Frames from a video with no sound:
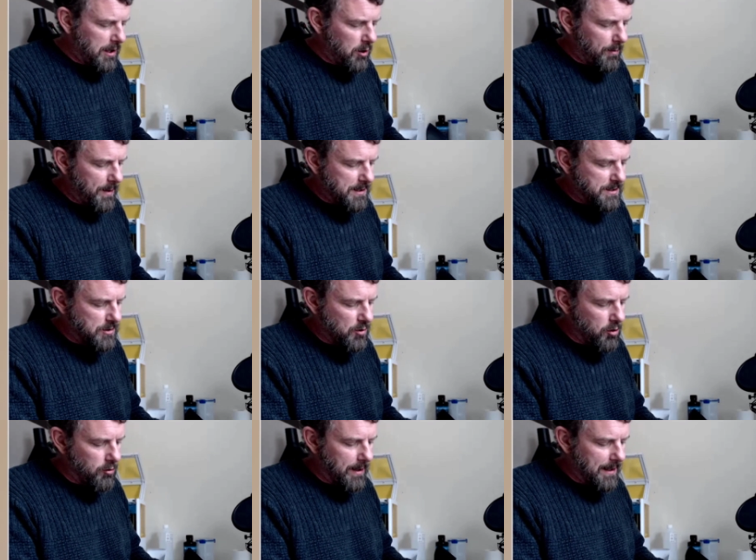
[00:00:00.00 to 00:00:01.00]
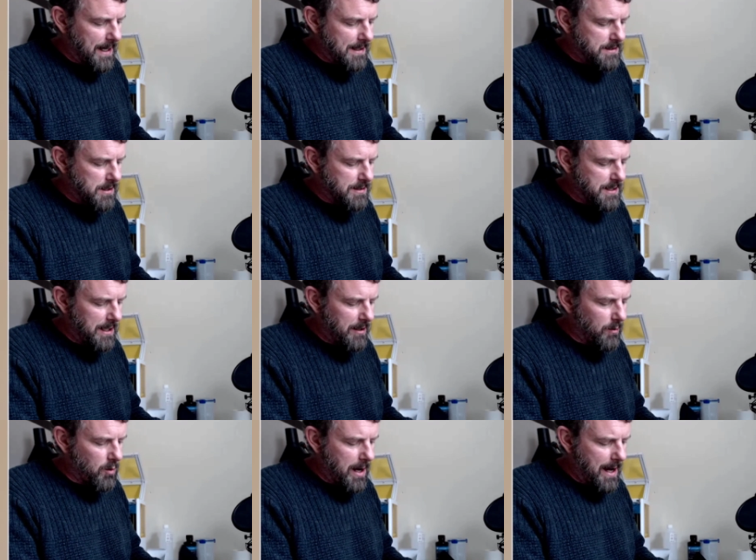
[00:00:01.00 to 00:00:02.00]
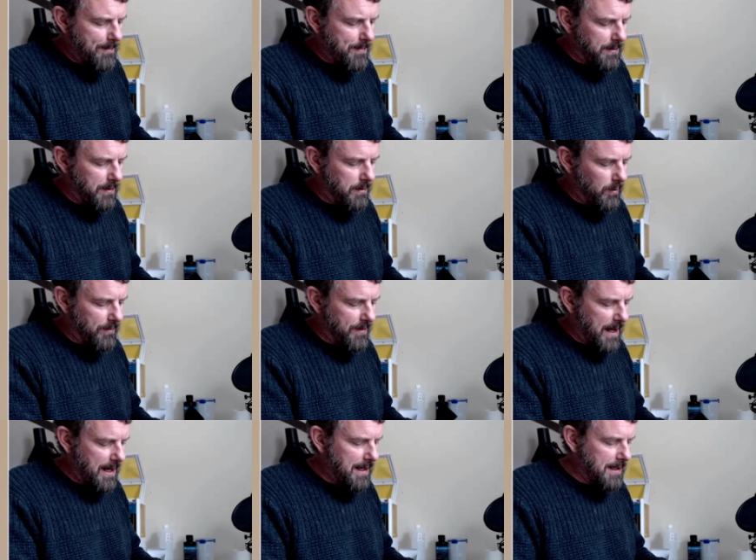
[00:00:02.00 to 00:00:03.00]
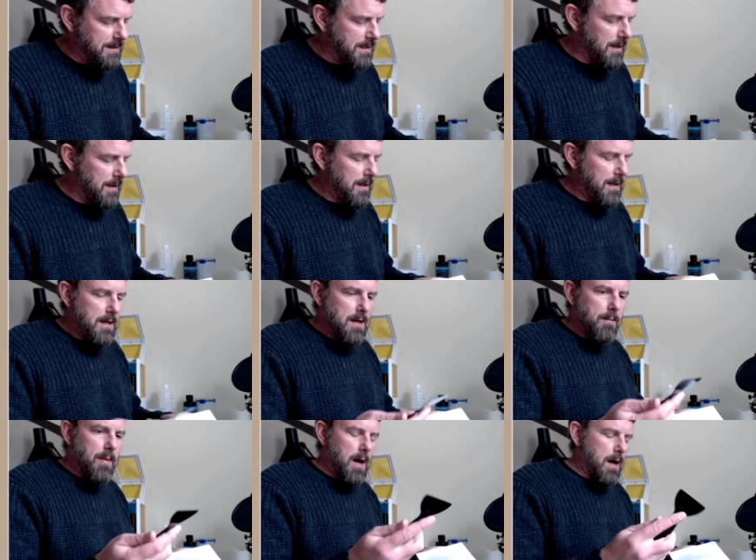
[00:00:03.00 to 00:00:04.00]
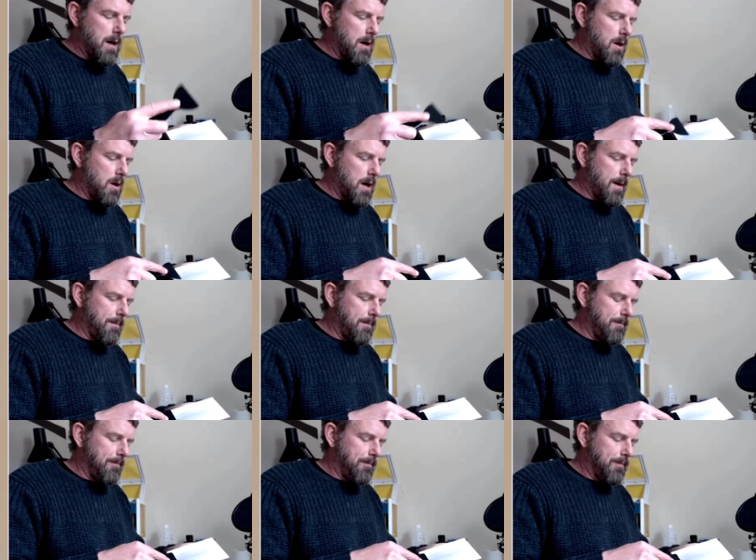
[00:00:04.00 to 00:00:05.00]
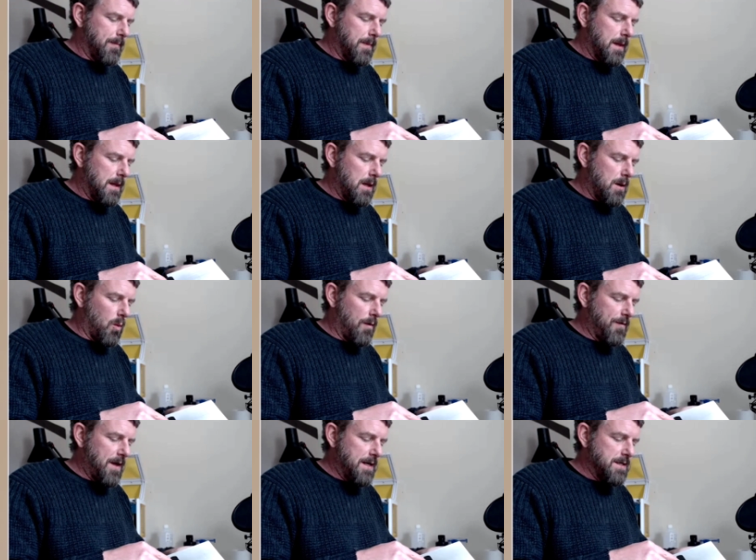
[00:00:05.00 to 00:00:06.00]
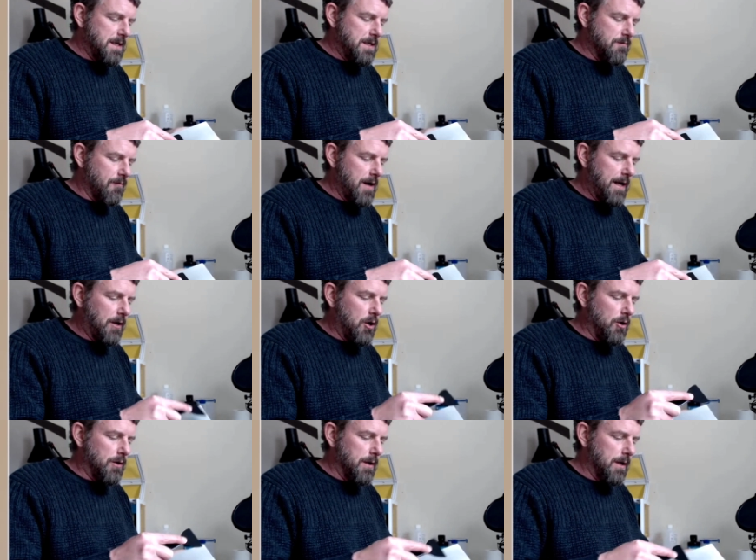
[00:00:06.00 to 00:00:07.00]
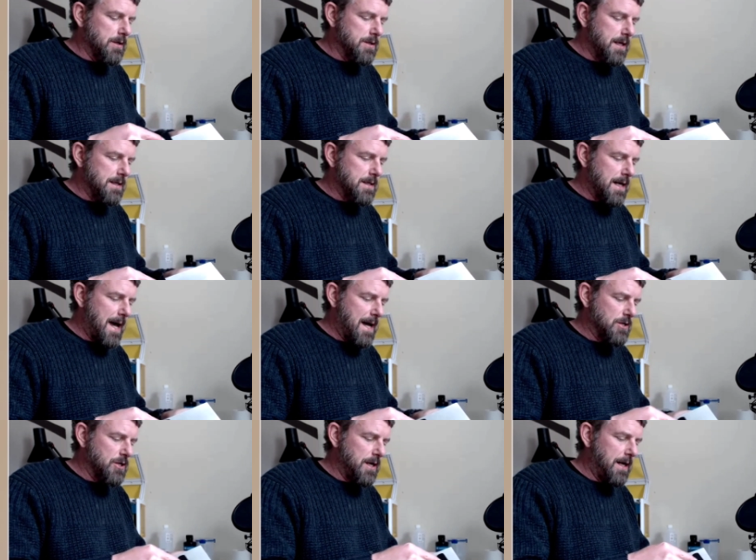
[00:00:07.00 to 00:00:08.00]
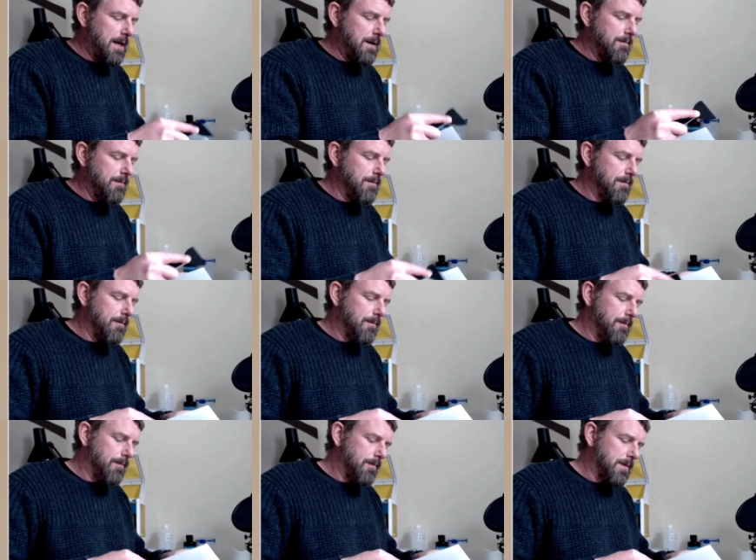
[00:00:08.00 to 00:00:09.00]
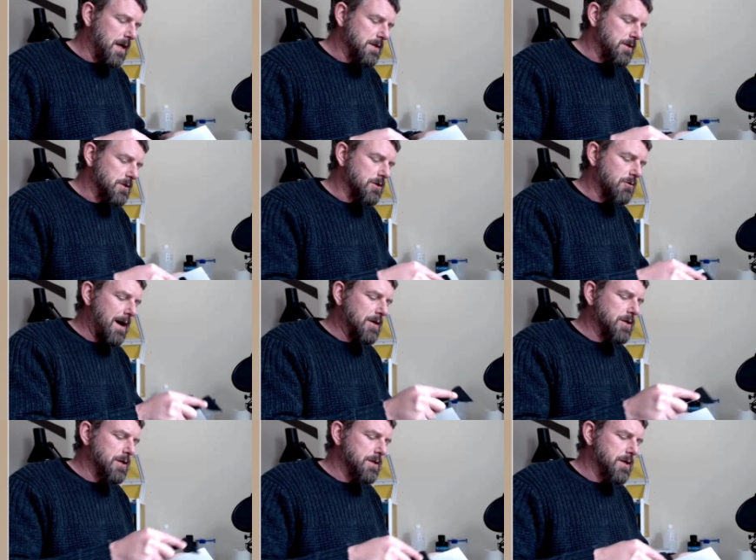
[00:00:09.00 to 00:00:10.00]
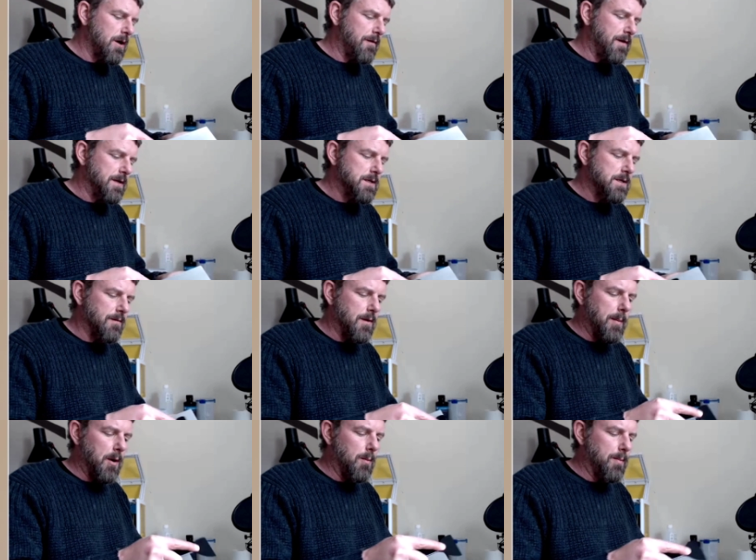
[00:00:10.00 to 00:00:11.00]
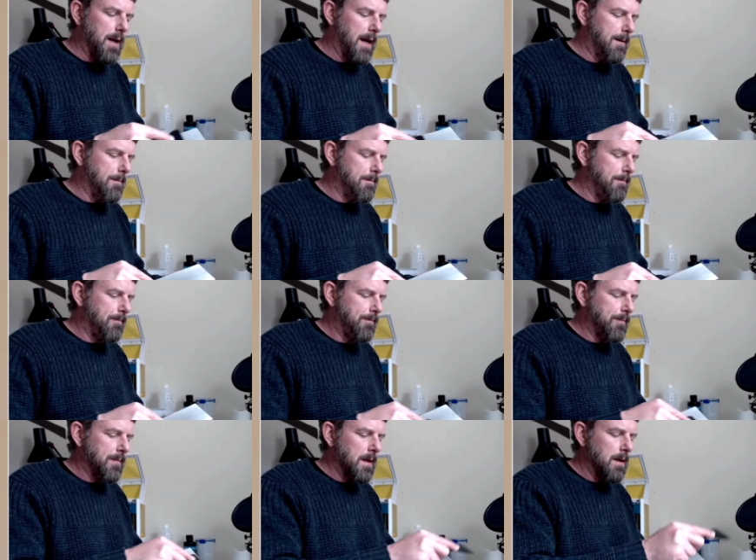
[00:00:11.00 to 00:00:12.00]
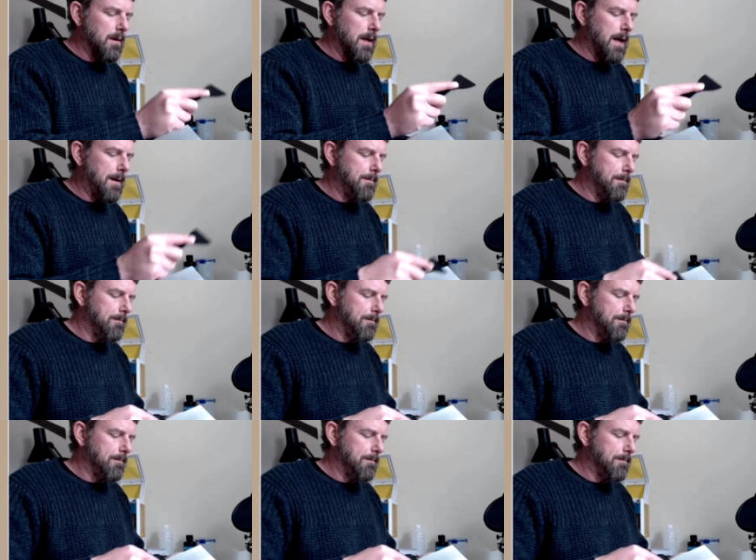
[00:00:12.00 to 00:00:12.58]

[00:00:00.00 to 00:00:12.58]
a little bit of scoring. That's. I'll tell you what happened with that later. But um, with this, it's really good because it actually doesn't scratch the surface of the build plate. Okay.